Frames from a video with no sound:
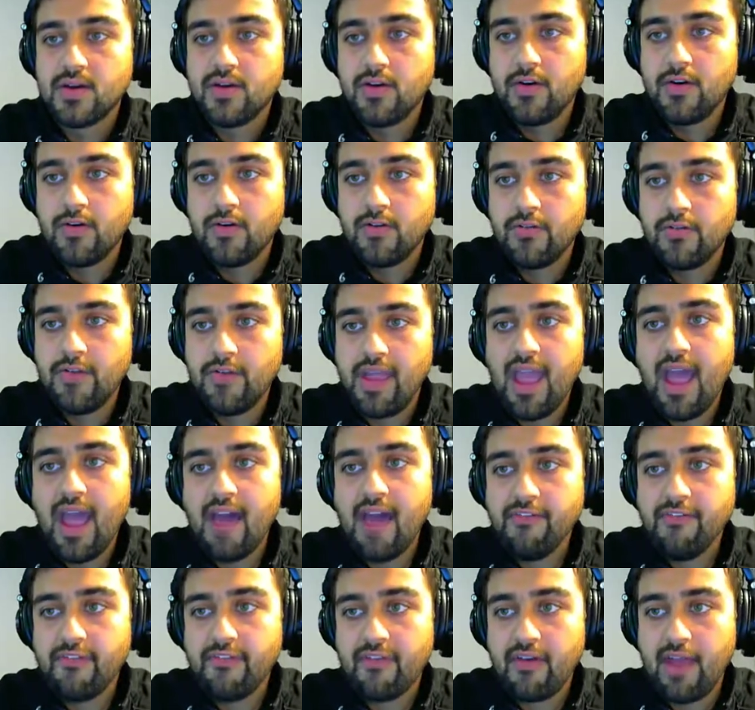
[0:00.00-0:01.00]
So
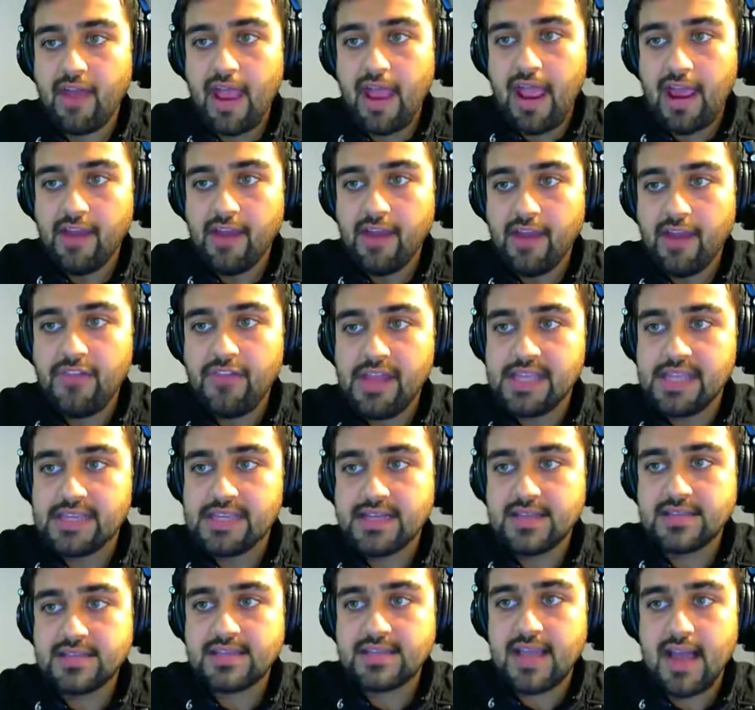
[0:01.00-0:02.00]
we have n
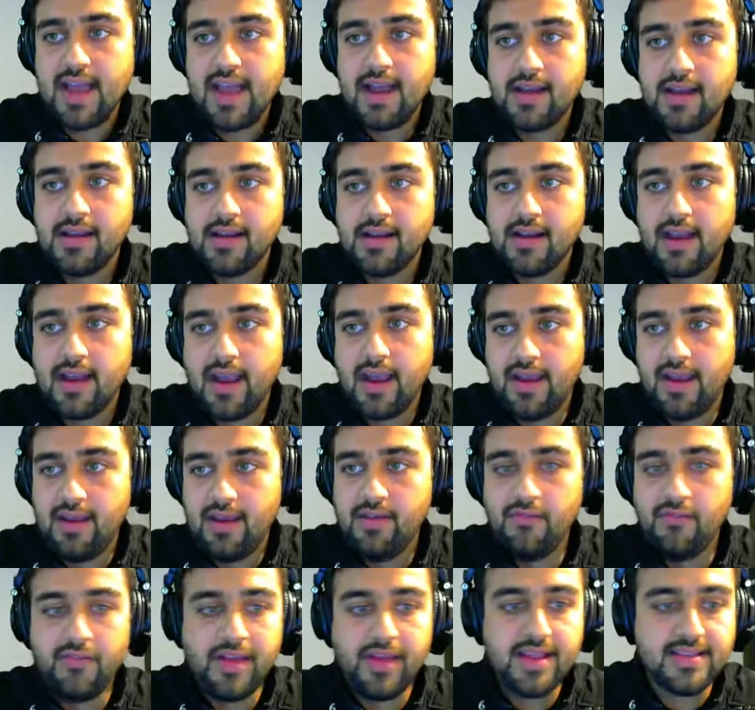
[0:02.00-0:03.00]
features and
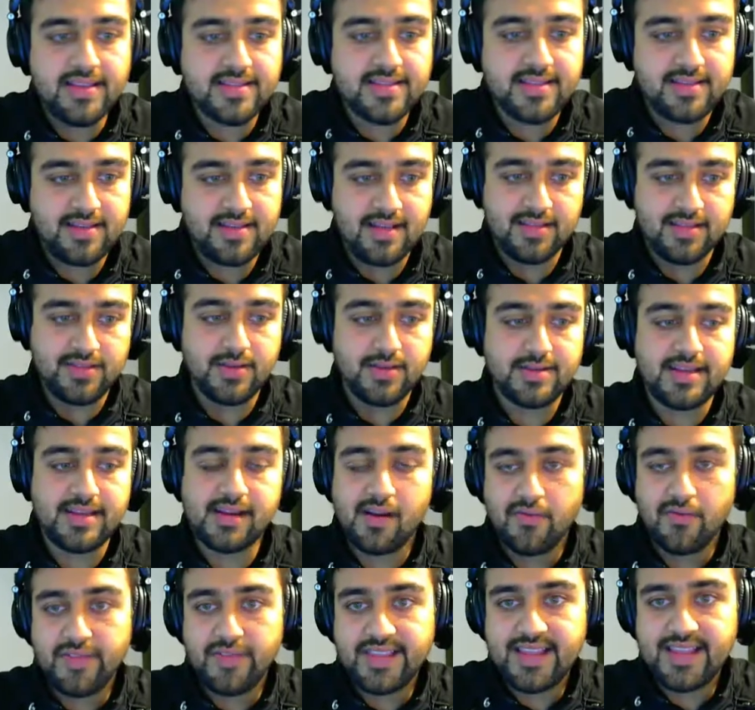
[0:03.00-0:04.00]
n weights
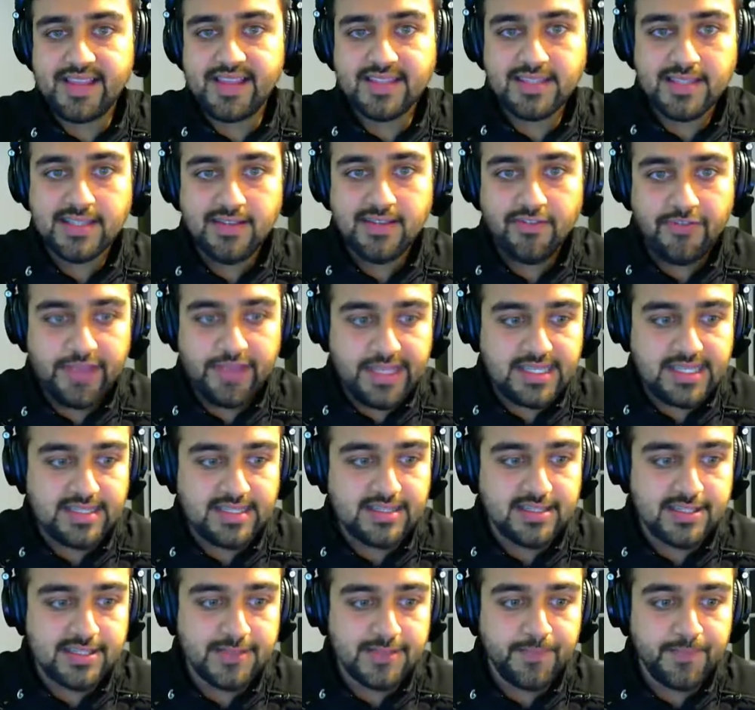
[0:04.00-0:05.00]
associated with these
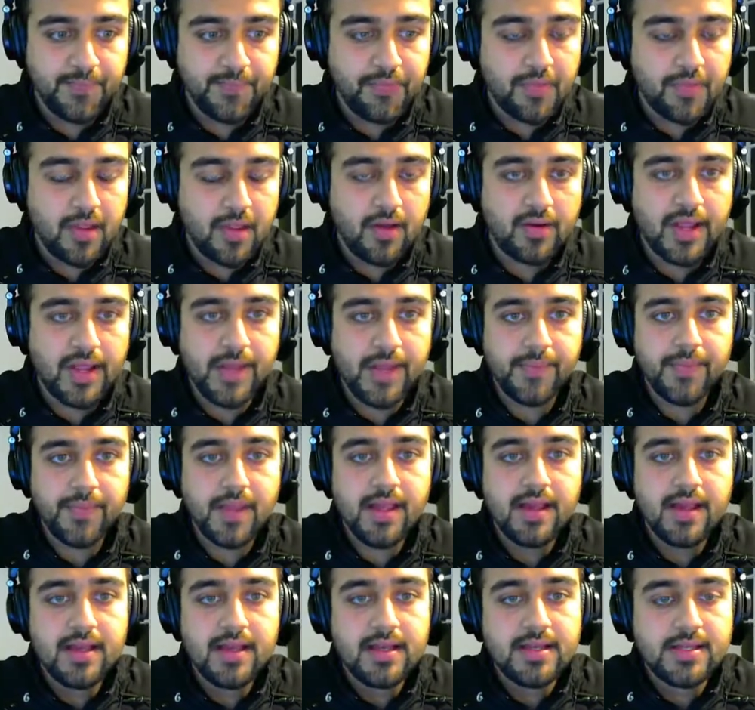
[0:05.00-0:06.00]
features.
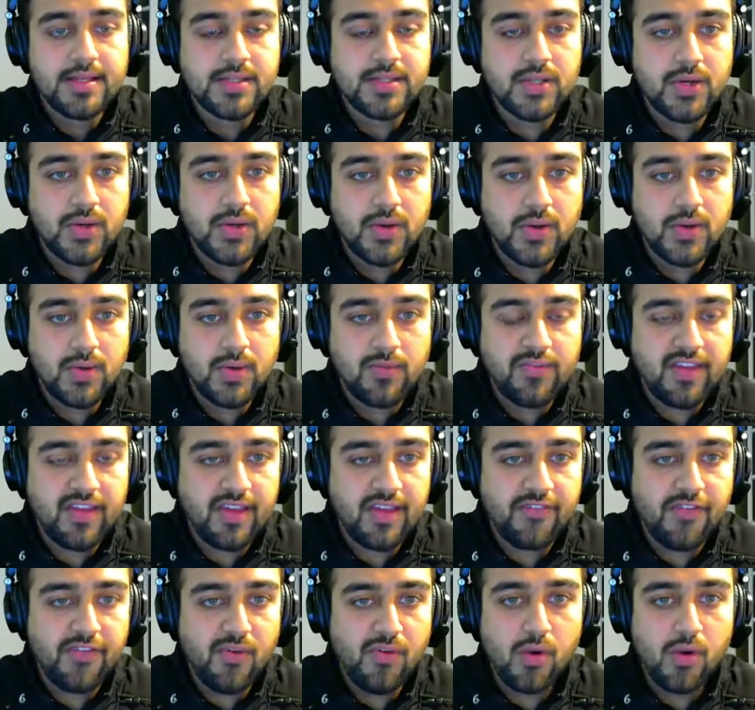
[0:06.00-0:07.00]
Okay.
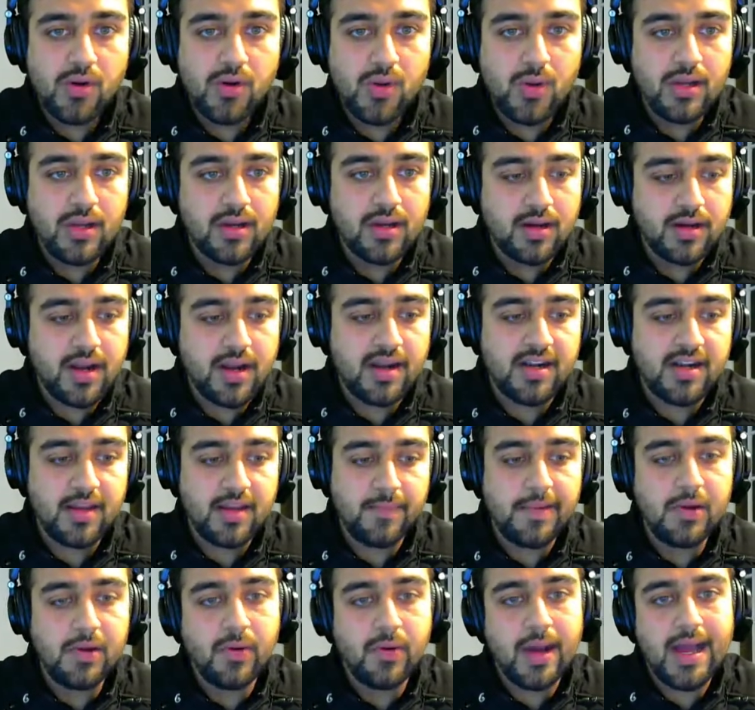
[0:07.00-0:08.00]
So if we want to
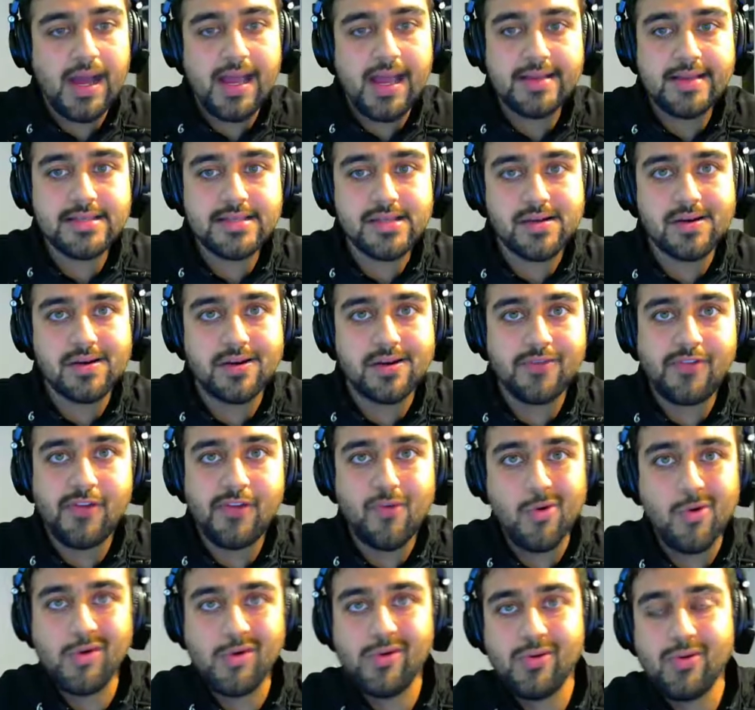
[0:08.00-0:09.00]
learn our WIs
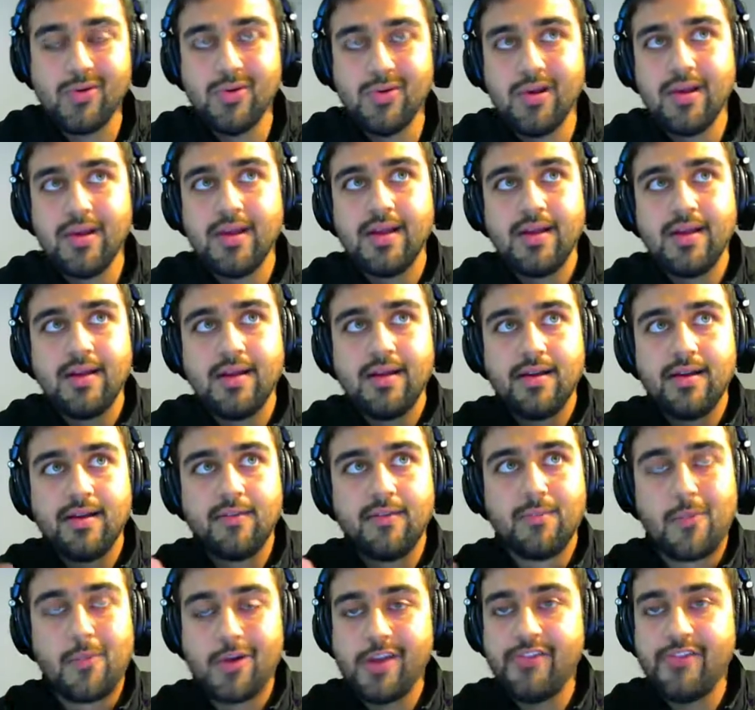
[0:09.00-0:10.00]
or we want to
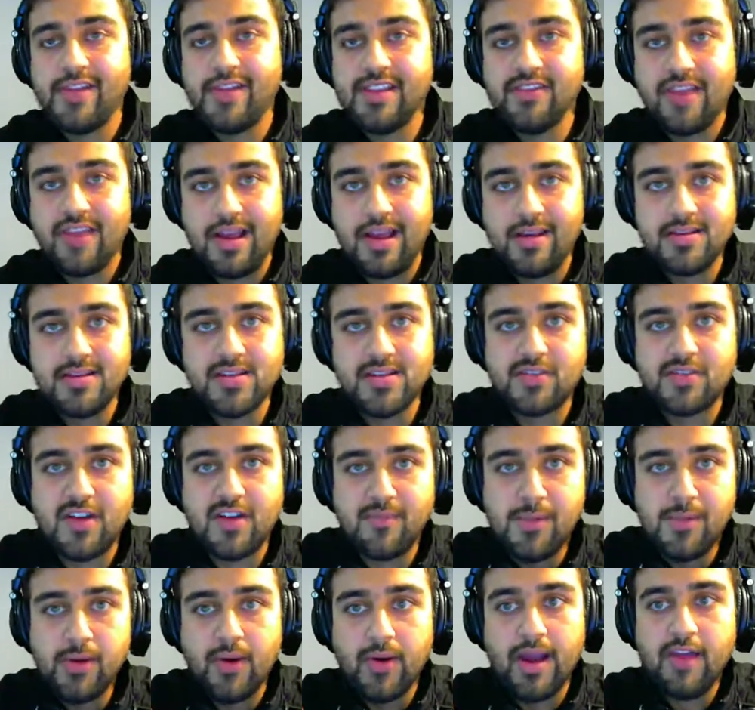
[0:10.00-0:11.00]
modify the
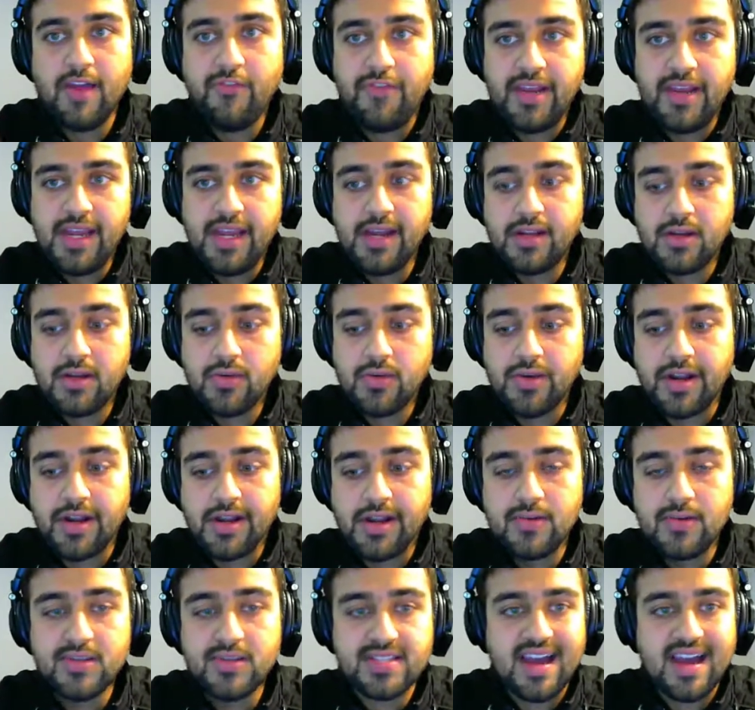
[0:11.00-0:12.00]
values of WI, we
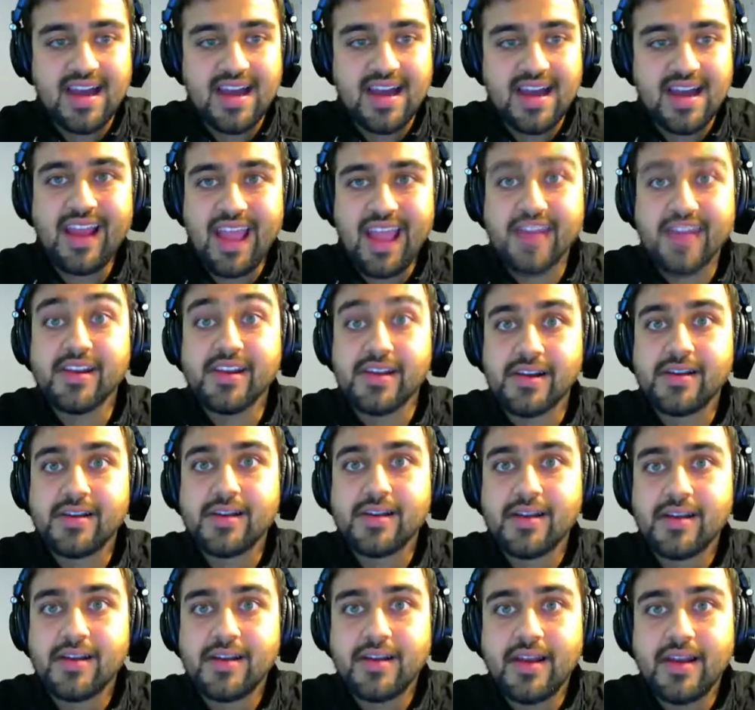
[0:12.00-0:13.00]
need to reduce our
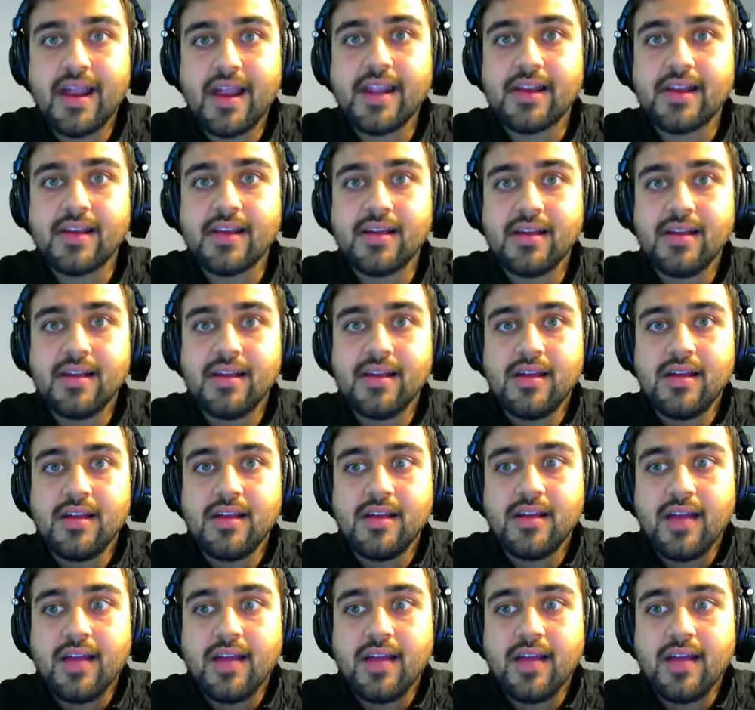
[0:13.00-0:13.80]
error, right?